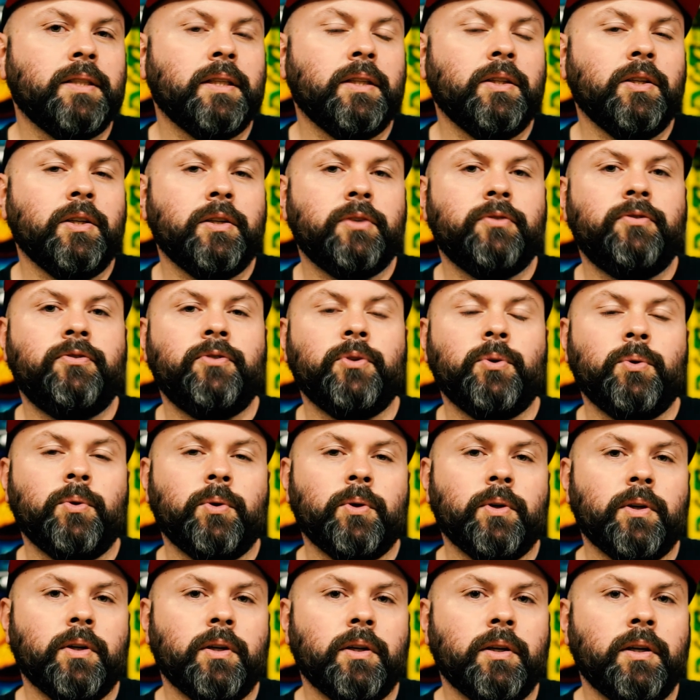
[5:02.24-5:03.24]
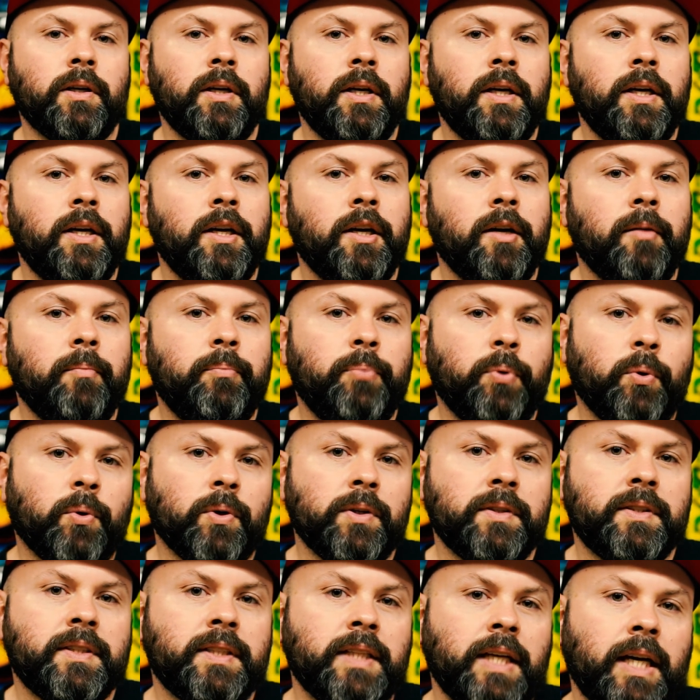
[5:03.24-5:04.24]
to look for a
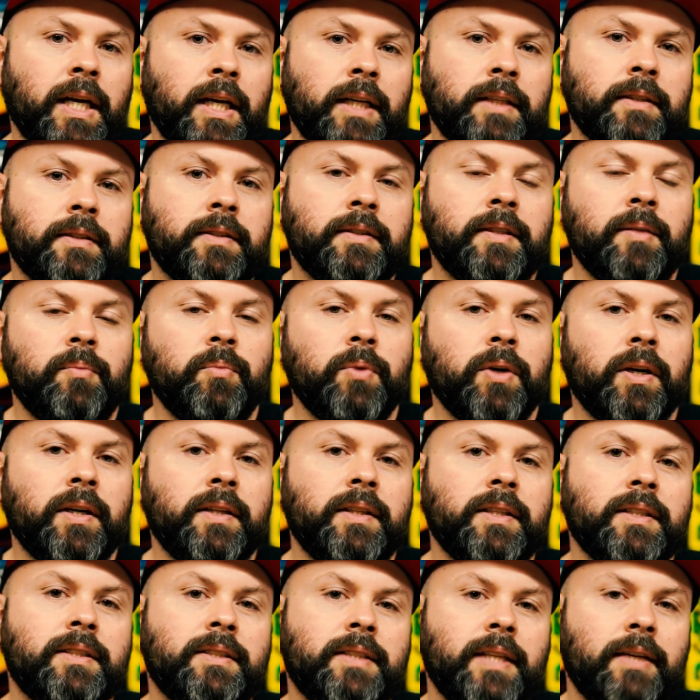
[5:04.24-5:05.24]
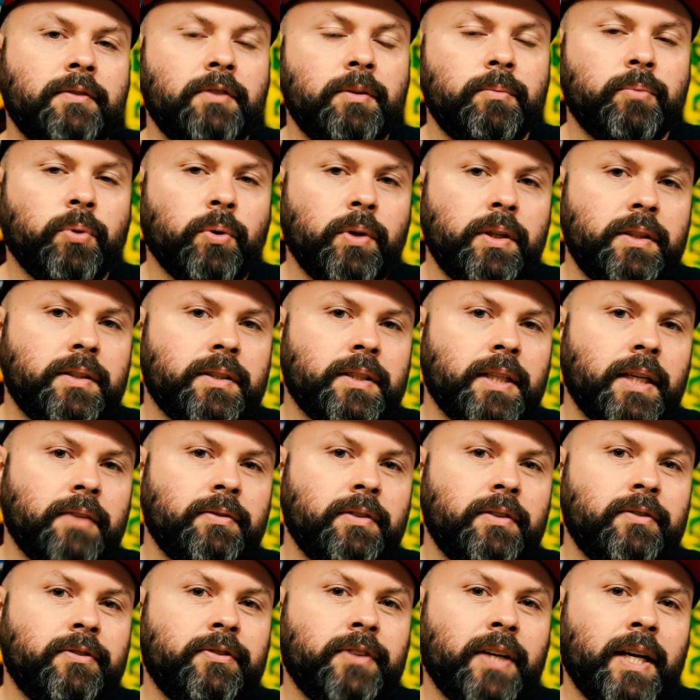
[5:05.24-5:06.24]
board size somewhere in the
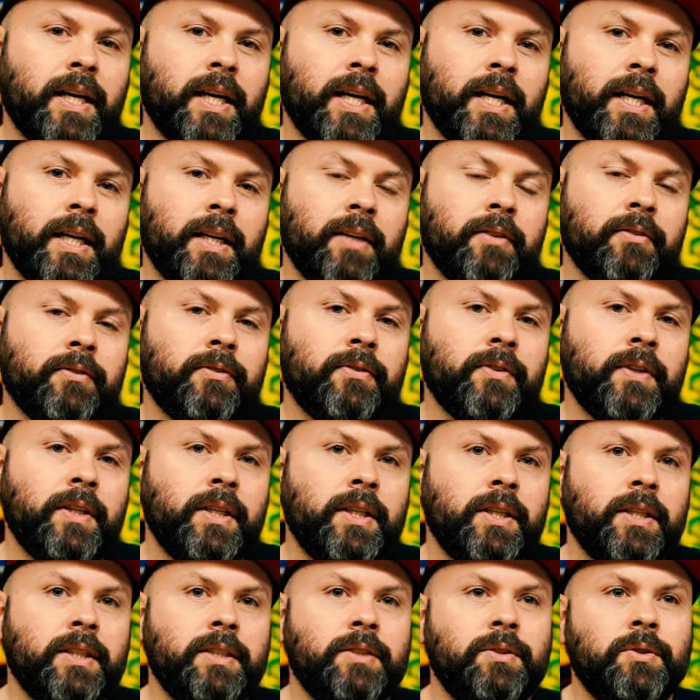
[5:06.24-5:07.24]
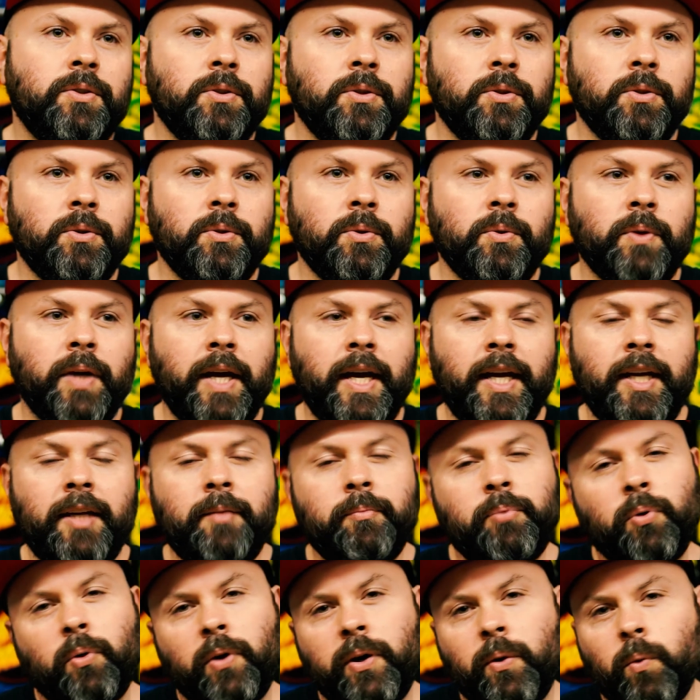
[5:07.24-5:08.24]
7.75 to
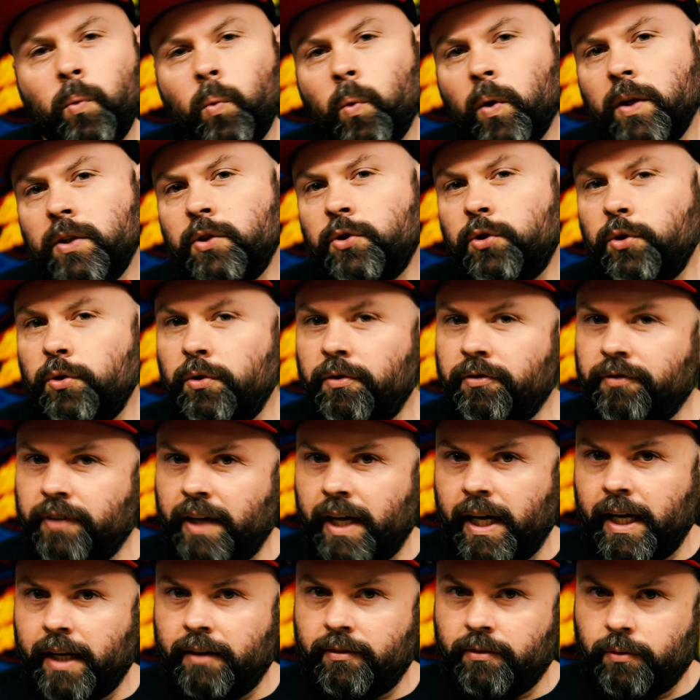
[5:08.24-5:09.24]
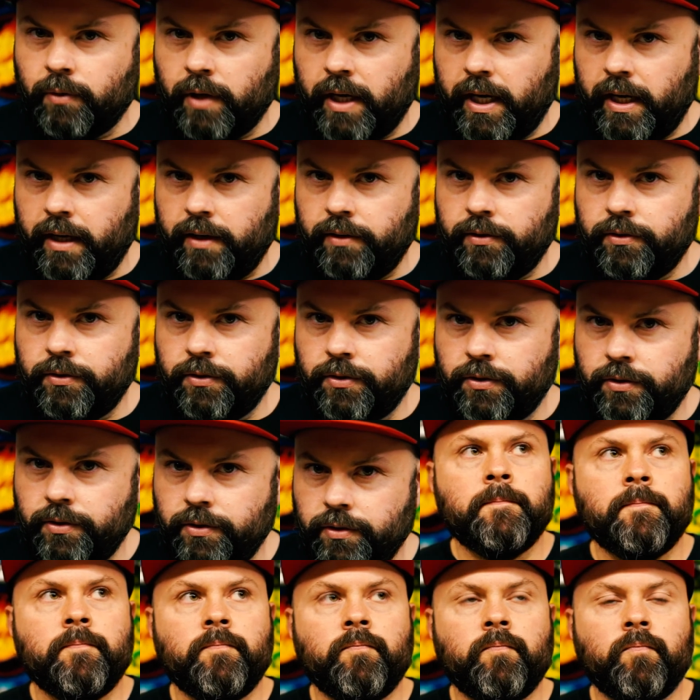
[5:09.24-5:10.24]
8.125 range.
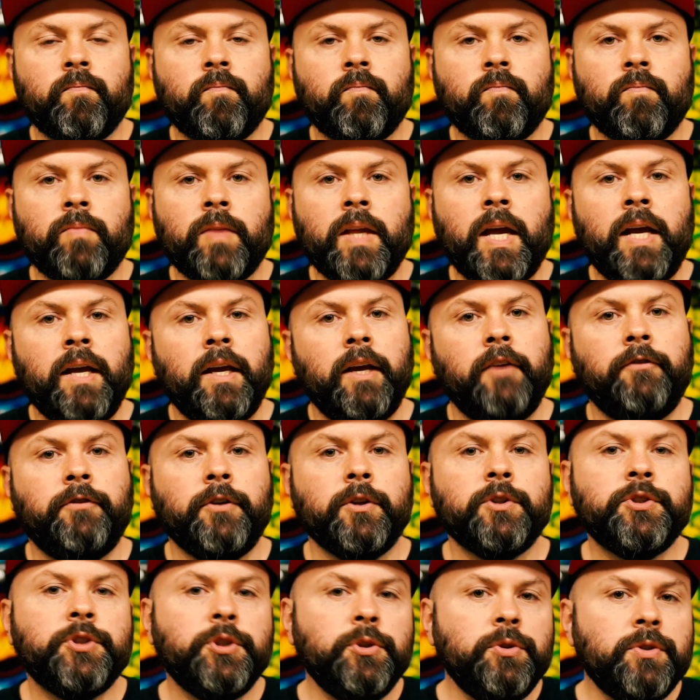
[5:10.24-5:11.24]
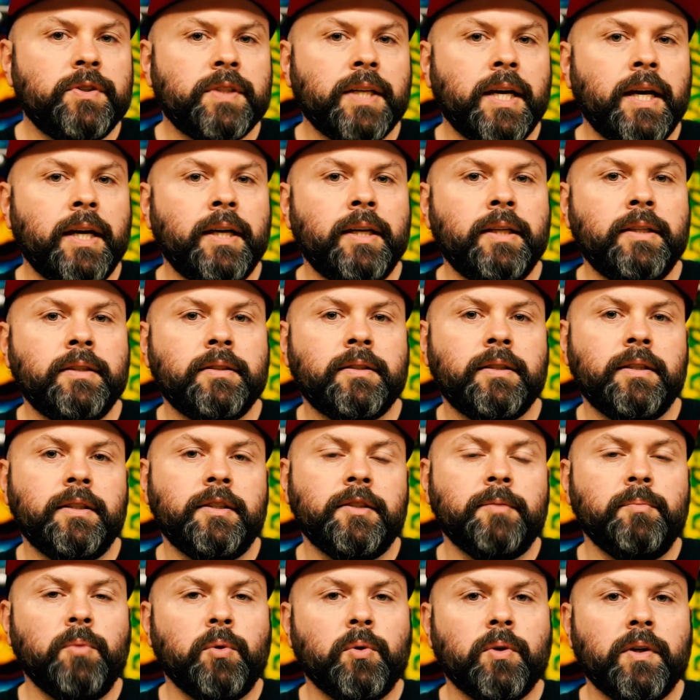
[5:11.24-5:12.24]
If your shoe size
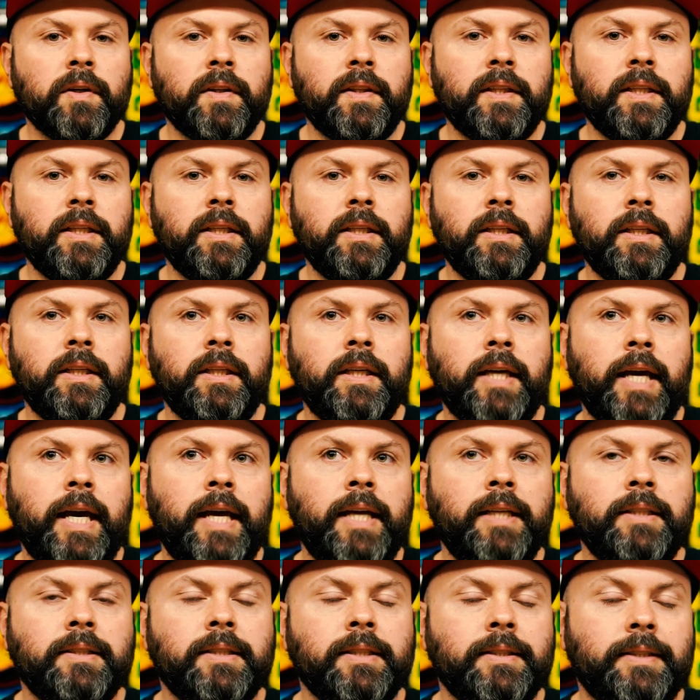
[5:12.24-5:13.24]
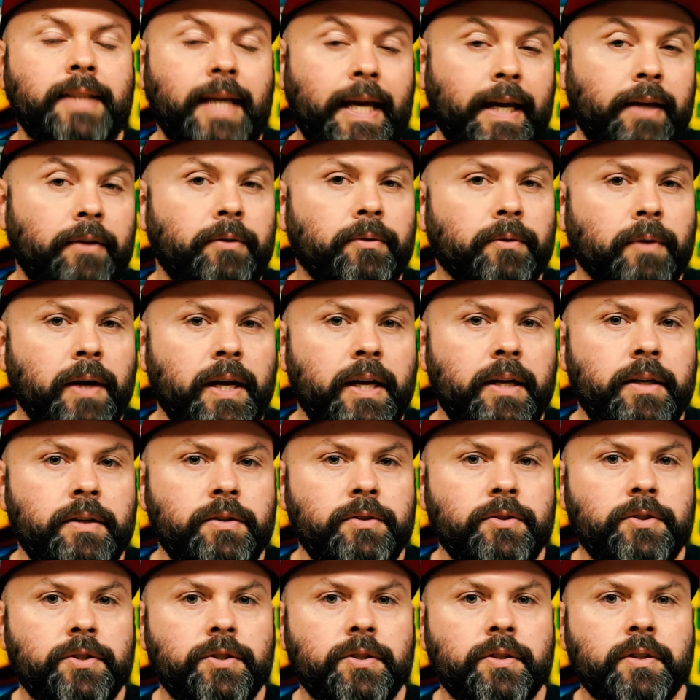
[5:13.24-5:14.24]
is more in the 8 to 10
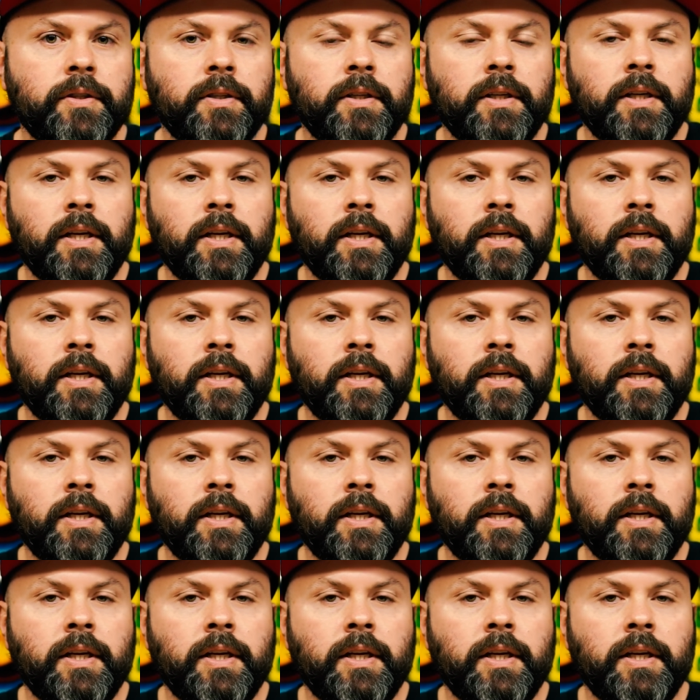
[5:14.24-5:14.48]
range,